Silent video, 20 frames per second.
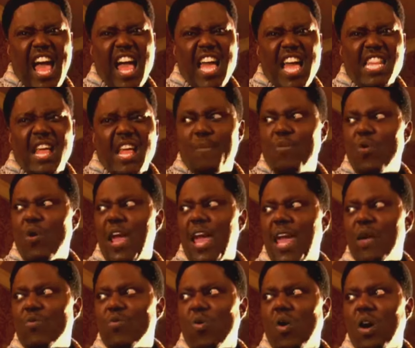That boy, he
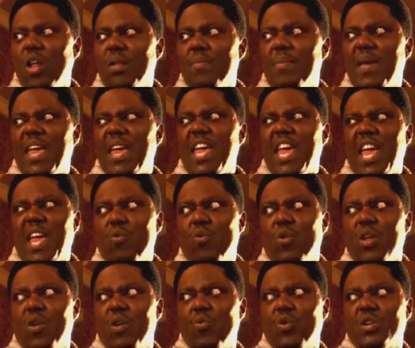water, man. He ain't water
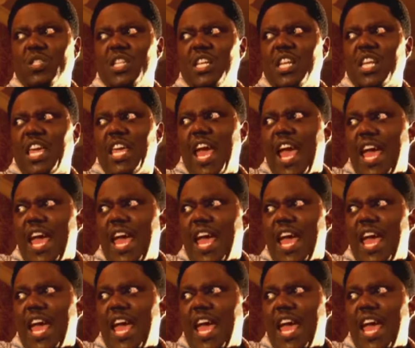worse than a cat.